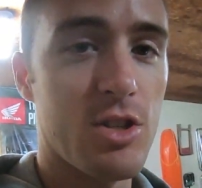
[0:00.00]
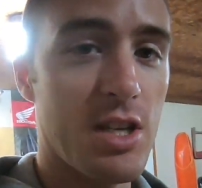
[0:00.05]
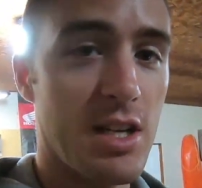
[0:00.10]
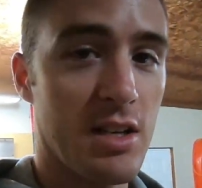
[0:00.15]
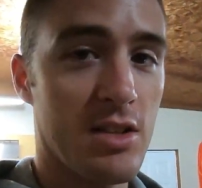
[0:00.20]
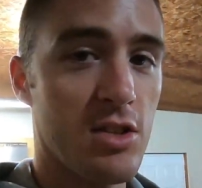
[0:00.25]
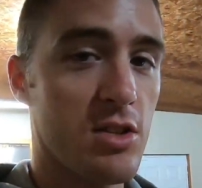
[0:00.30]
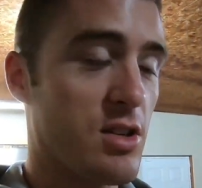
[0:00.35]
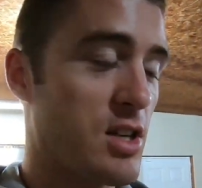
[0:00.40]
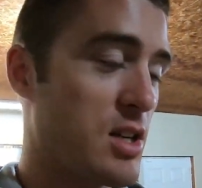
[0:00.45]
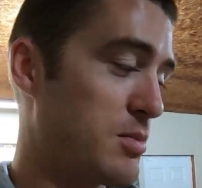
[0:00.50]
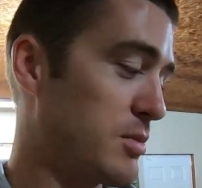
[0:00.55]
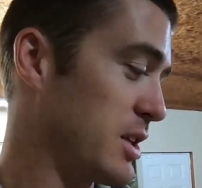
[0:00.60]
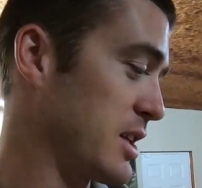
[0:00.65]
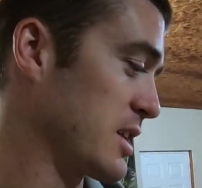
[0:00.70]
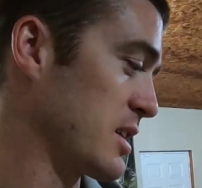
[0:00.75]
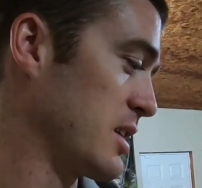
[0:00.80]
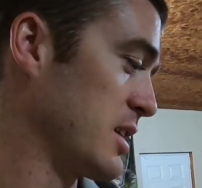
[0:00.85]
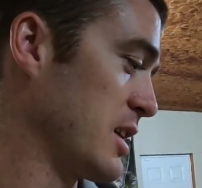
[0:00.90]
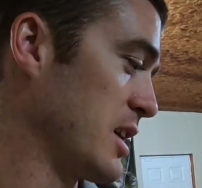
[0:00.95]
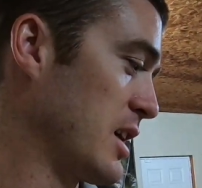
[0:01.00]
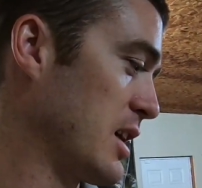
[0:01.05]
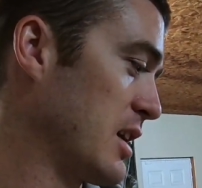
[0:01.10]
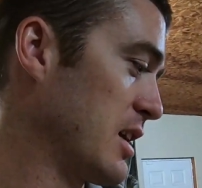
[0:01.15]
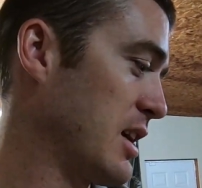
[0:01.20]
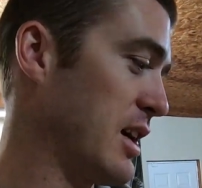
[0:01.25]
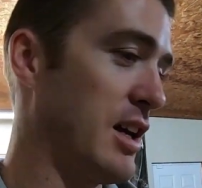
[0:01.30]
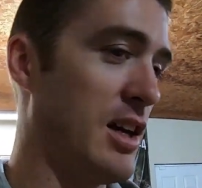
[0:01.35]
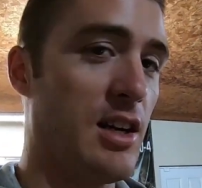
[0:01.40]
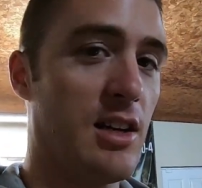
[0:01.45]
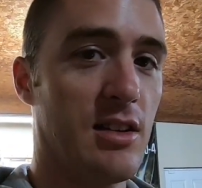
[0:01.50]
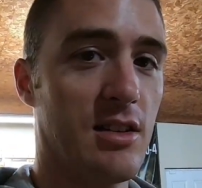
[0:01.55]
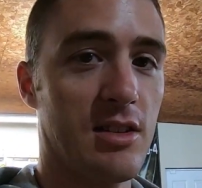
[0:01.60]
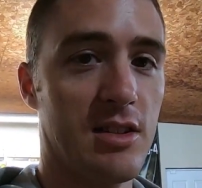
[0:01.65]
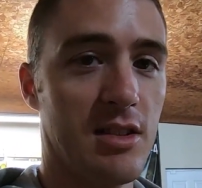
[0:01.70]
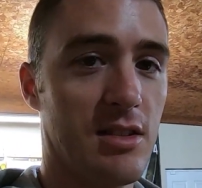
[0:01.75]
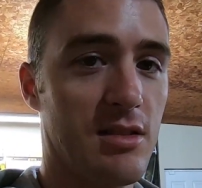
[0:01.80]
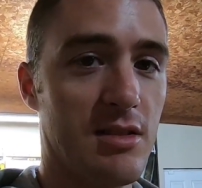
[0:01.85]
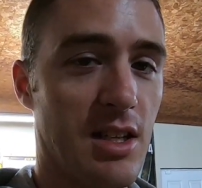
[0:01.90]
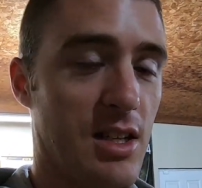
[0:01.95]
is extremely clean
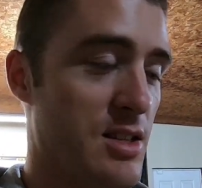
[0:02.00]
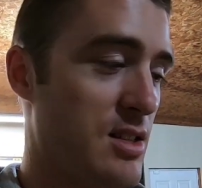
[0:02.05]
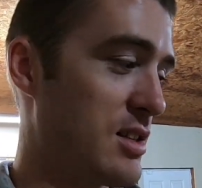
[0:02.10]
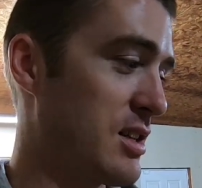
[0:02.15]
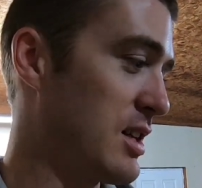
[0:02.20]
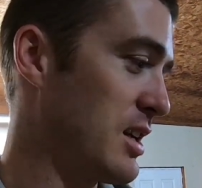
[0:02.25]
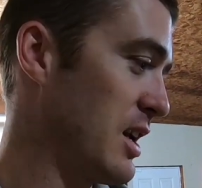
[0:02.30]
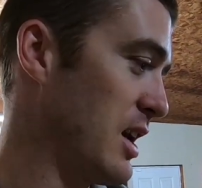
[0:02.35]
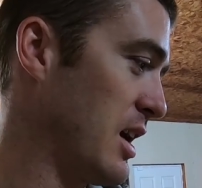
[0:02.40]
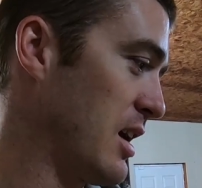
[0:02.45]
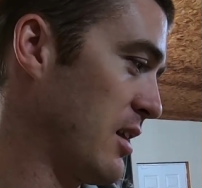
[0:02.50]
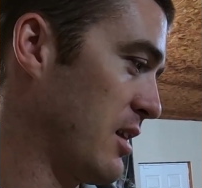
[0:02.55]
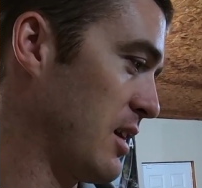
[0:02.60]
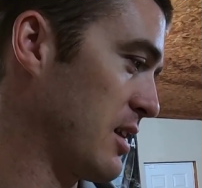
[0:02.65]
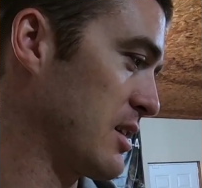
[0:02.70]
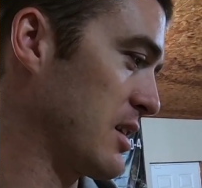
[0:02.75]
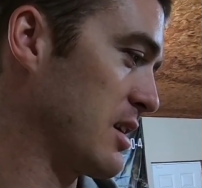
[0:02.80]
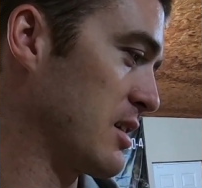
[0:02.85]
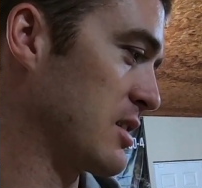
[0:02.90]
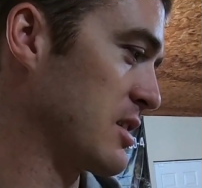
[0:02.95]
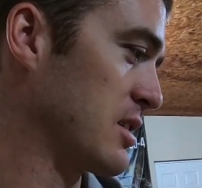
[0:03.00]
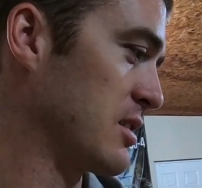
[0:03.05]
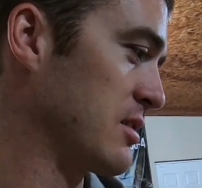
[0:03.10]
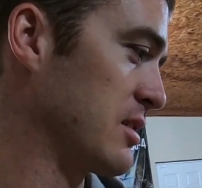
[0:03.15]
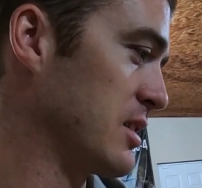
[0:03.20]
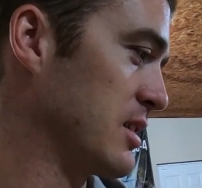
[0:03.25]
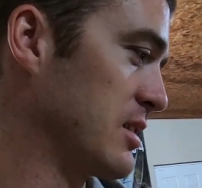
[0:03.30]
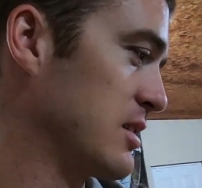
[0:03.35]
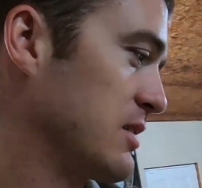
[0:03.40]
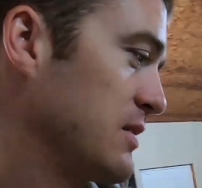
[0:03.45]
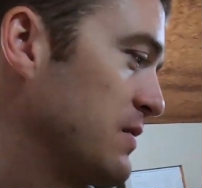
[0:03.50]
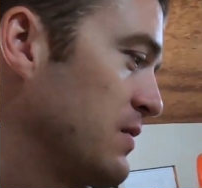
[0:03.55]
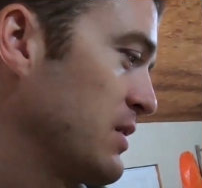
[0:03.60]
and doesn't need anything done to it.